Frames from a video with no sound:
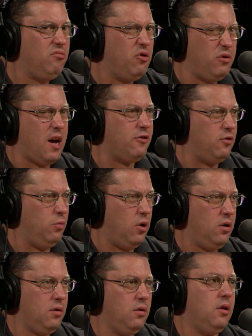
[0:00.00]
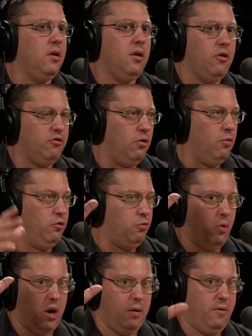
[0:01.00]
2001. So it was
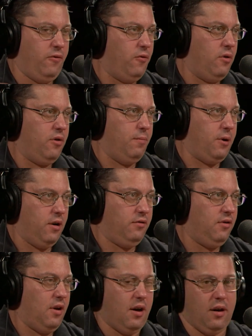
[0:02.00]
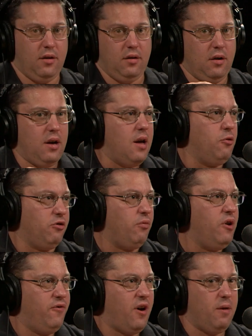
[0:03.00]
way before the bust, and it was a
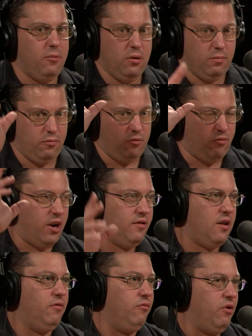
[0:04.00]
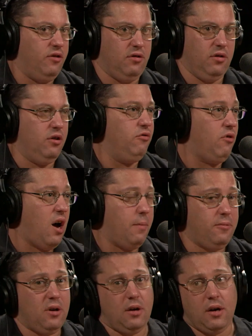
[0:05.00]
refi boom. Rates had recently
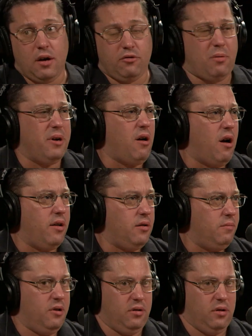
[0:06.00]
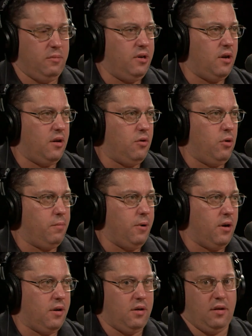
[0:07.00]
dropped. So I'm like, all right, let me get a quick
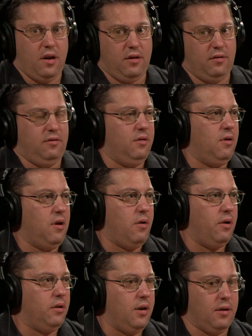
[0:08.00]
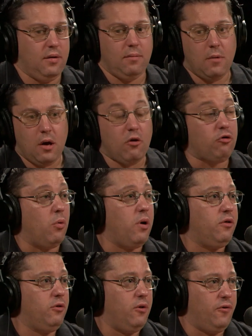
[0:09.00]
buck and see how I like it. So I
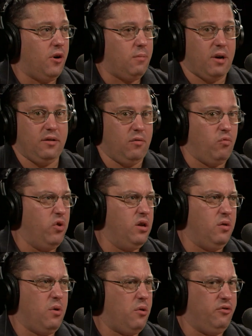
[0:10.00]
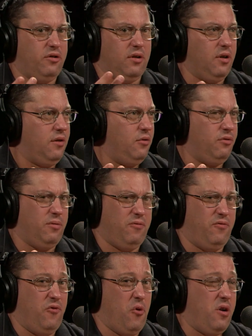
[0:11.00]
went to a firm. I did really well. It was like there was
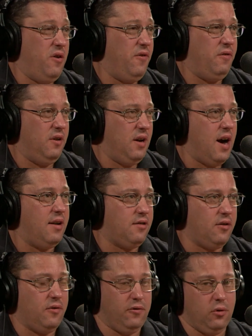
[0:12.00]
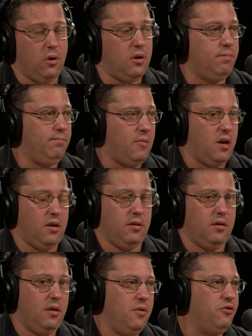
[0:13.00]
40 or 50 guys on the floor,
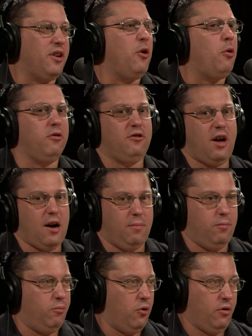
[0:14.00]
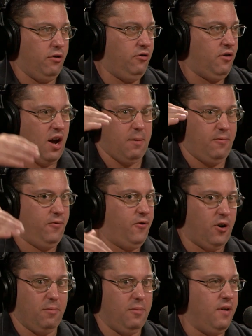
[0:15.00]
and it was like an old stock brokerage type
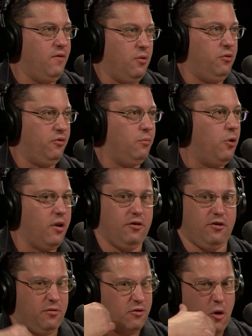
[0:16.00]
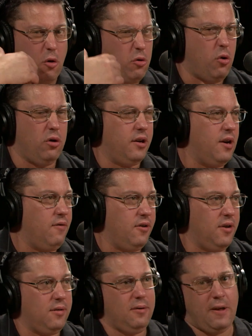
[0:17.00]
firm. Even though it was for mortgages, it's cold calling and everything.